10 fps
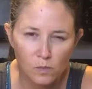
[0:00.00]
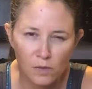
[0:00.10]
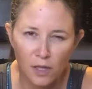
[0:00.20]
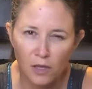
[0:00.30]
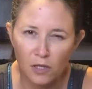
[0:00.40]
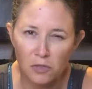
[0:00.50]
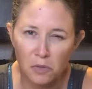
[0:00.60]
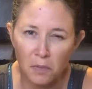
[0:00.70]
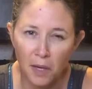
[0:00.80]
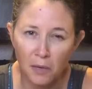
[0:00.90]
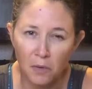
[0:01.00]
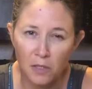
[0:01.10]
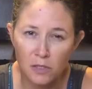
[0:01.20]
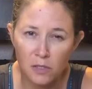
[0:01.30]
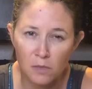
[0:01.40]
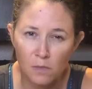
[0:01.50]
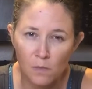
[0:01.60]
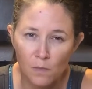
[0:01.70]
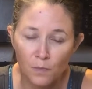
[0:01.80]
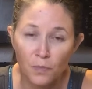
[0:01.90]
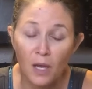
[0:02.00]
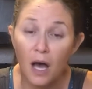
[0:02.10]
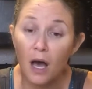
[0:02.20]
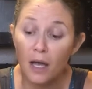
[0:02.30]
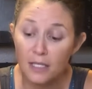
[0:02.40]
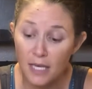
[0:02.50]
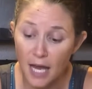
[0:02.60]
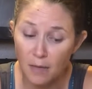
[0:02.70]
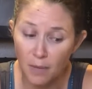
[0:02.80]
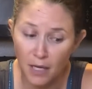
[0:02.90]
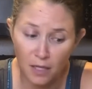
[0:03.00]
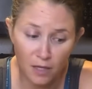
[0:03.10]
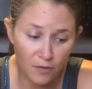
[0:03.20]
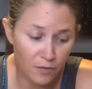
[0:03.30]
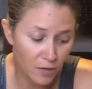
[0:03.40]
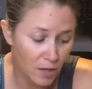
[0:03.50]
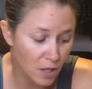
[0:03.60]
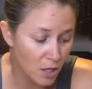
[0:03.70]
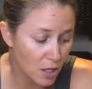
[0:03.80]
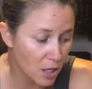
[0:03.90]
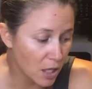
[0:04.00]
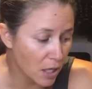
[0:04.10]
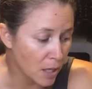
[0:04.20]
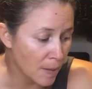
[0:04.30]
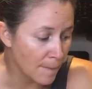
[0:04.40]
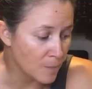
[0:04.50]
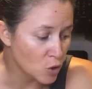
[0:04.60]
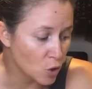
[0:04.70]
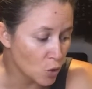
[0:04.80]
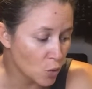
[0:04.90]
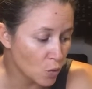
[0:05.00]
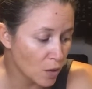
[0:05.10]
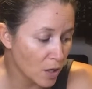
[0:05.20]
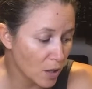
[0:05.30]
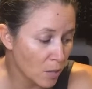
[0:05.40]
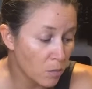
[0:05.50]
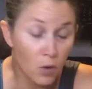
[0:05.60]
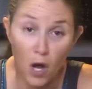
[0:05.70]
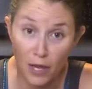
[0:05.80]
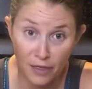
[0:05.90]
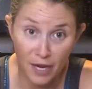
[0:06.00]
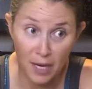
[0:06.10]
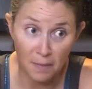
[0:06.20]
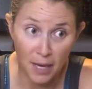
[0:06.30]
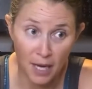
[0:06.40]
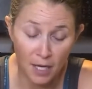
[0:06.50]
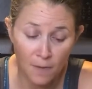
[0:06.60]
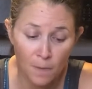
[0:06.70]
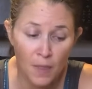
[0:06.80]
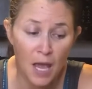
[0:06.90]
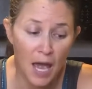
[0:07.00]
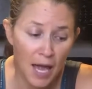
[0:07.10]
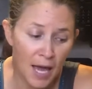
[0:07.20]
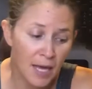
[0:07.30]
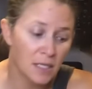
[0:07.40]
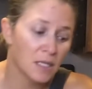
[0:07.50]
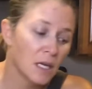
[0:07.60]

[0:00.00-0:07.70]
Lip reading: I think those were the main ones. Did add bay leaf to the broth that I made. And